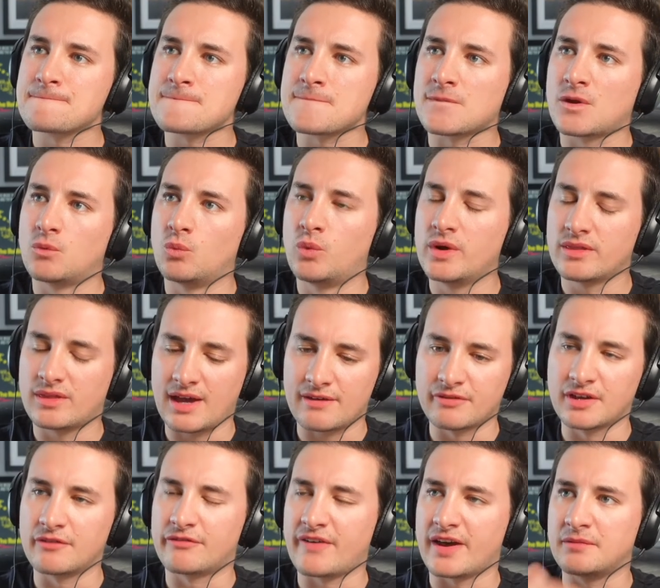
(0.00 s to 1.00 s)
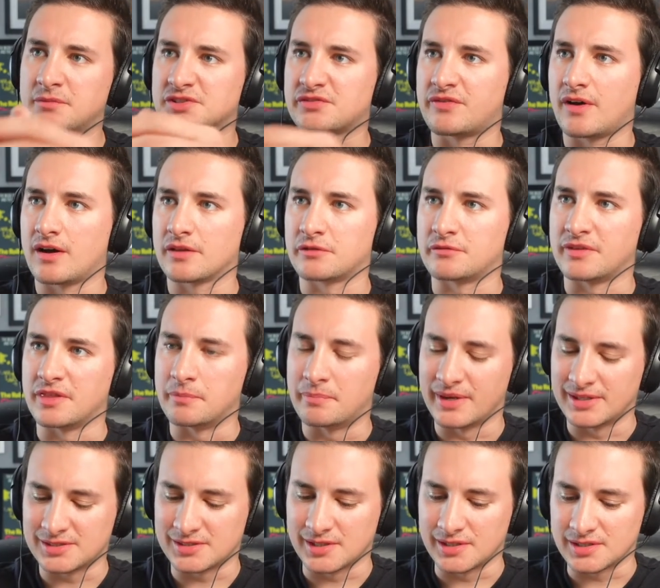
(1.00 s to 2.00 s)
with having a famous father in the
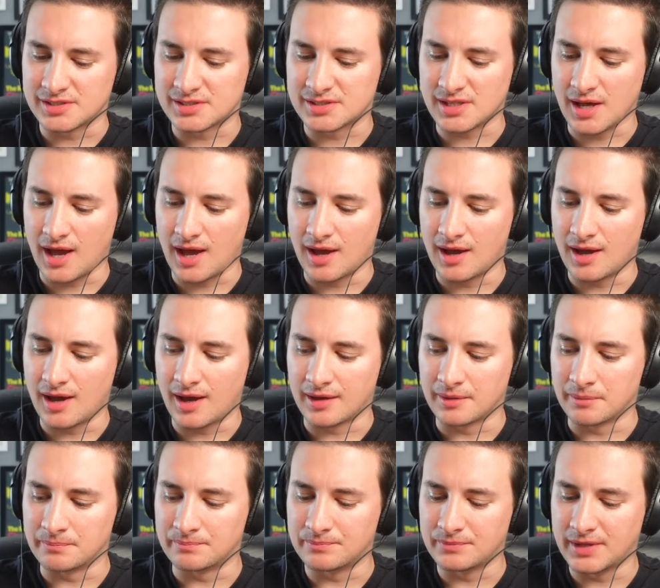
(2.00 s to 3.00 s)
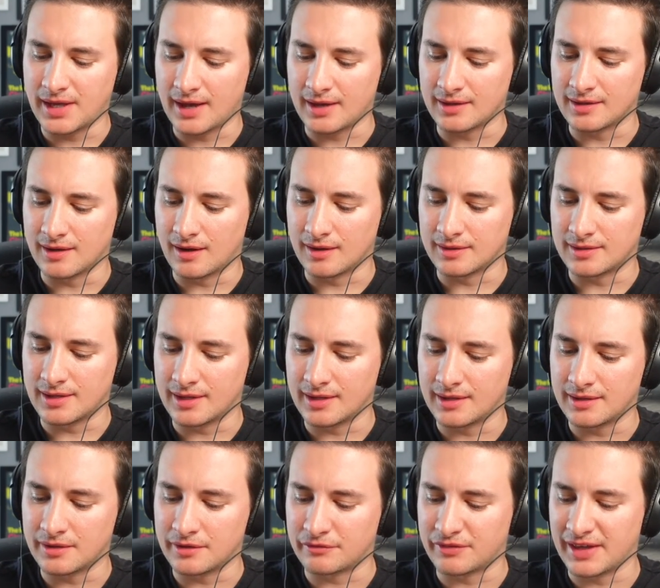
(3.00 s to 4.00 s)
business, uh, and I'm getting an
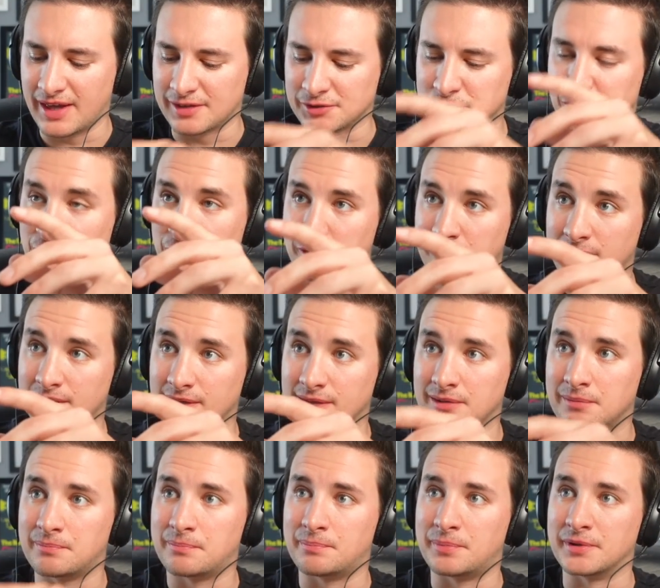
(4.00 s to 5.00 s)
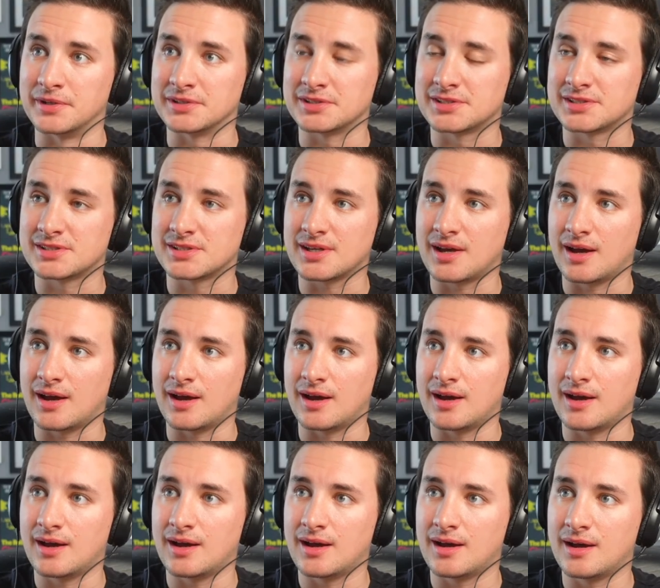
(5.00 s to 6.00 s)
idea of the answer already, but
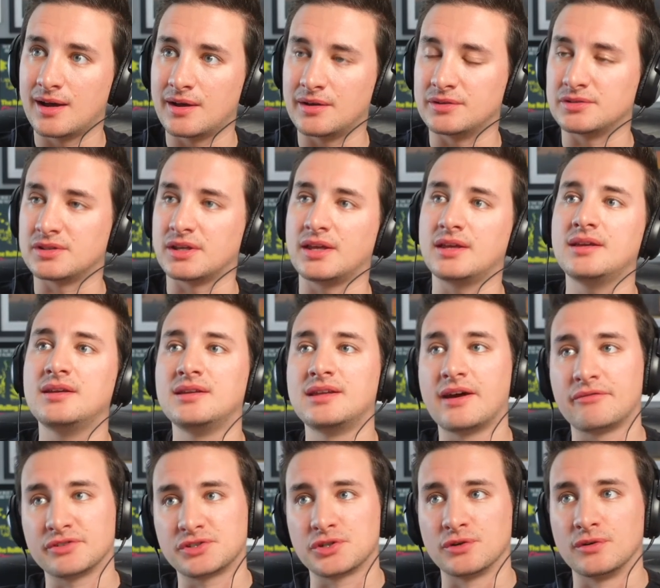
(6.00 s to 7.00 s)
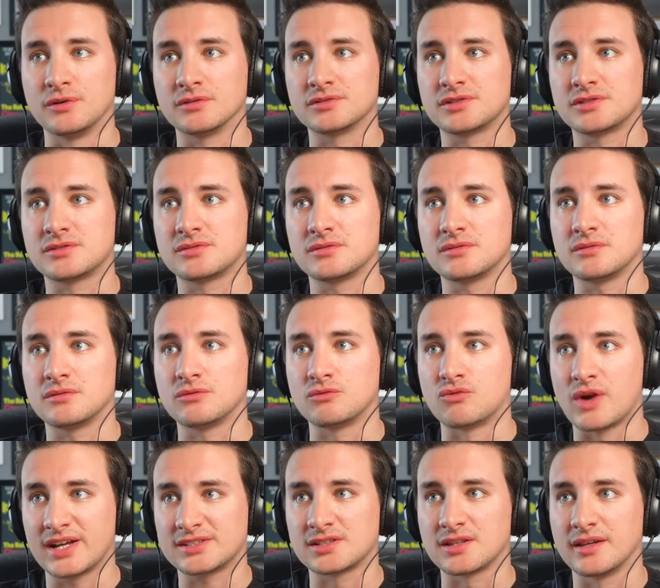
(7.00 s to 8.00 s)
uh, he never taught
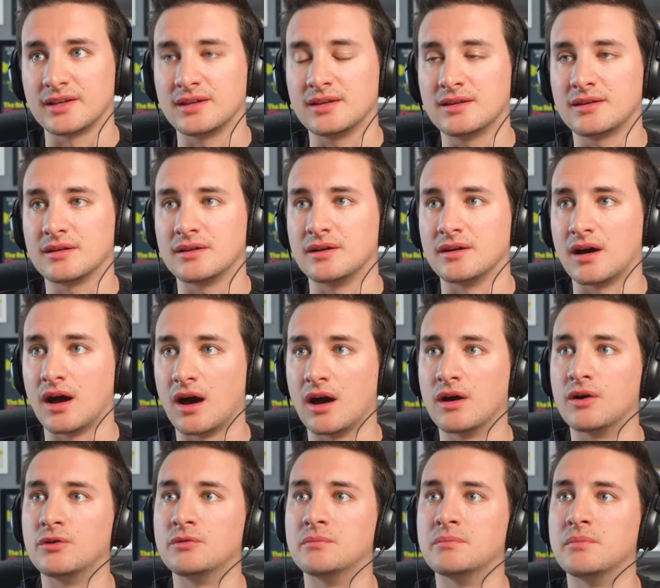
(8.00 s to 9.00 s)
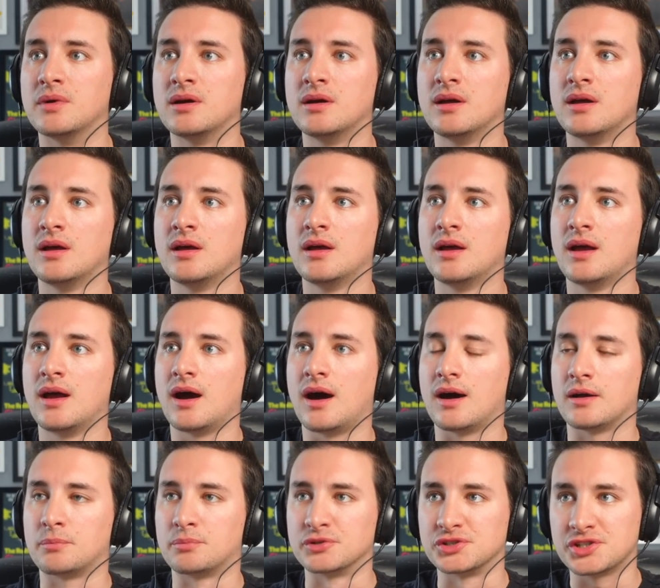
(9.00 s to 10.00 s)
wrestling at home.
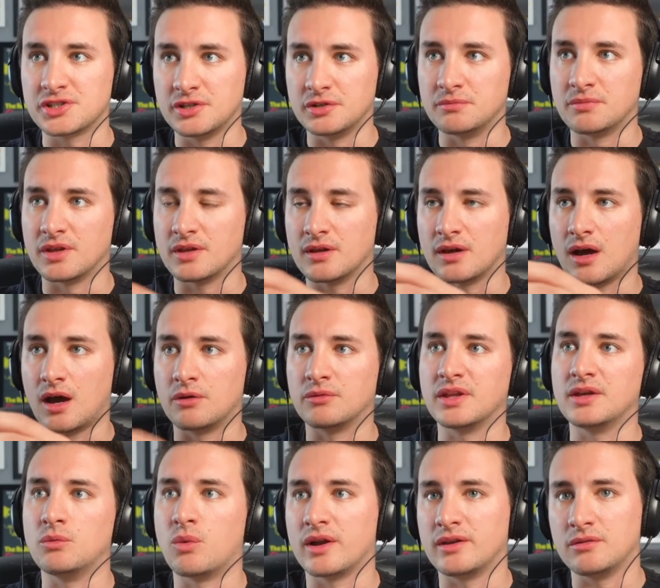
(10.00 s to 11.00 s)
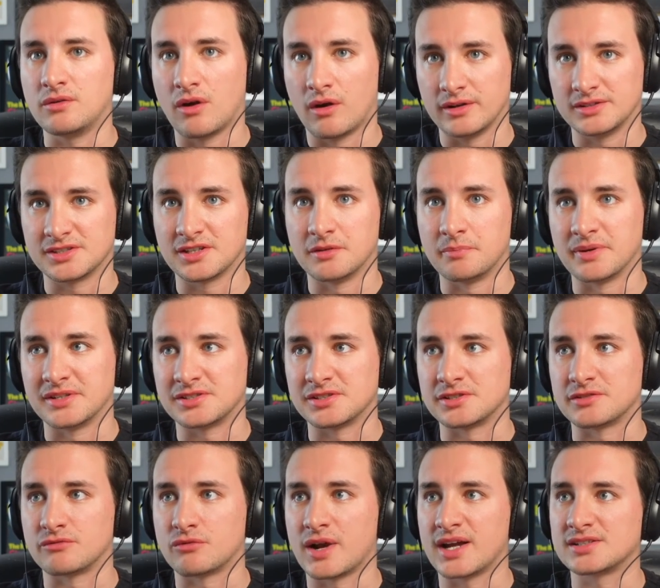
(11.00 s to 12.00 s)
I presume that only when you got into the business
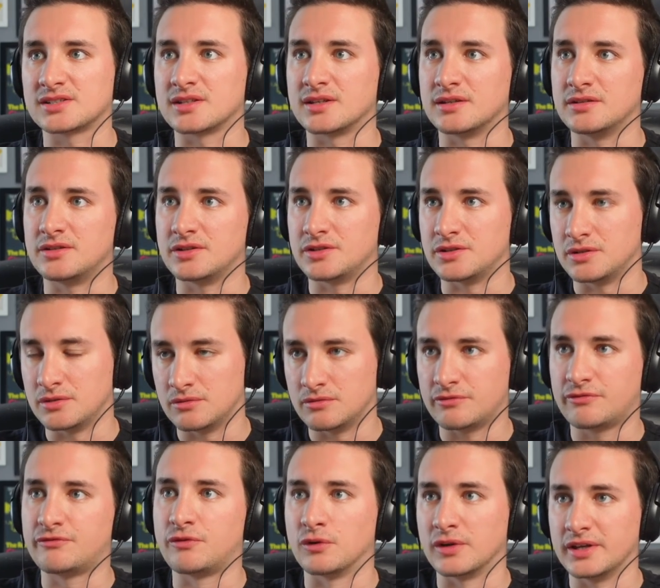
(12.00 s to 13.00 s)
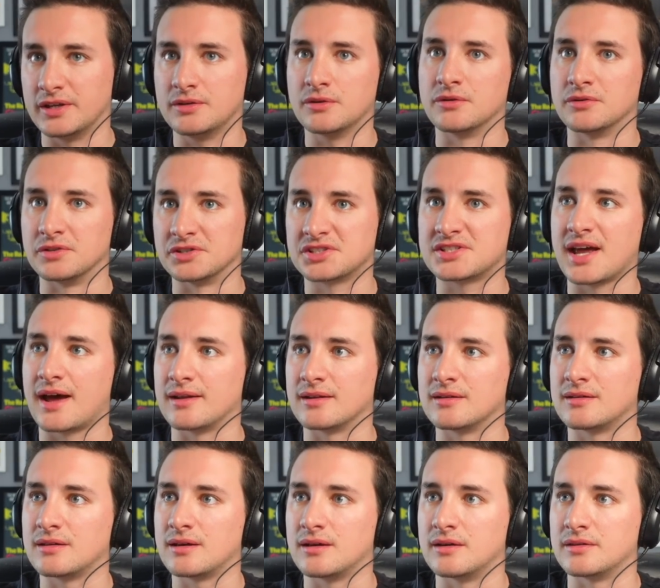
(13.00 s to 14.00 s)
of wrestling did you fully
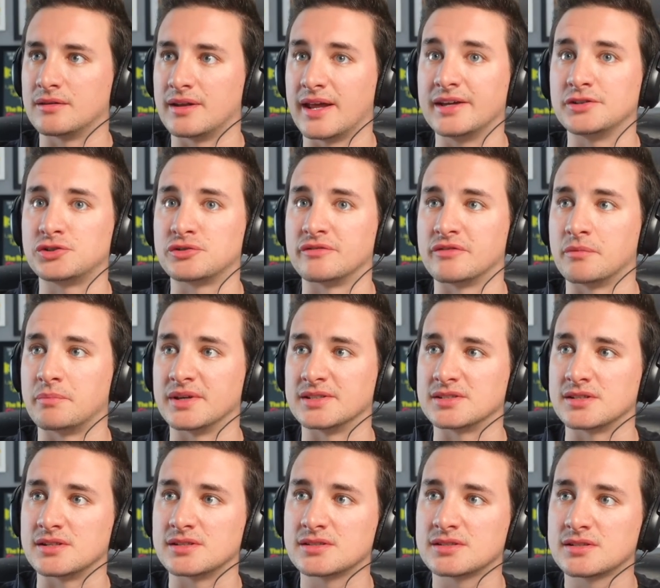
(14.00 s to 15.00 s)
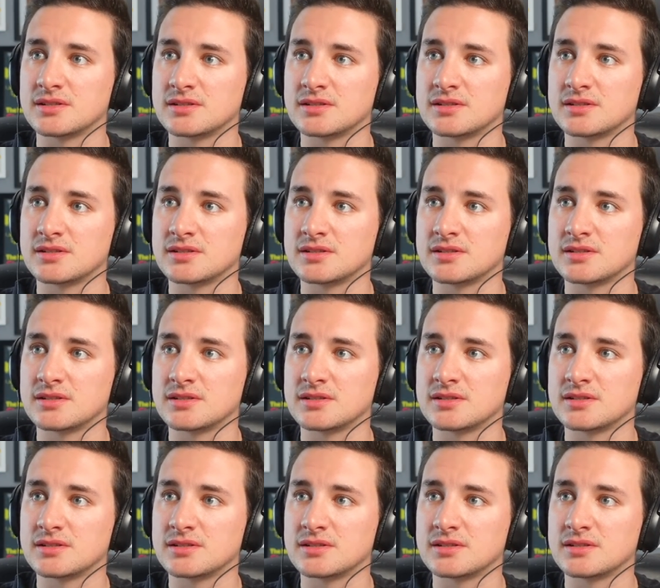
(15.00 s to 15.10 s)
understand uh, the nature of the business.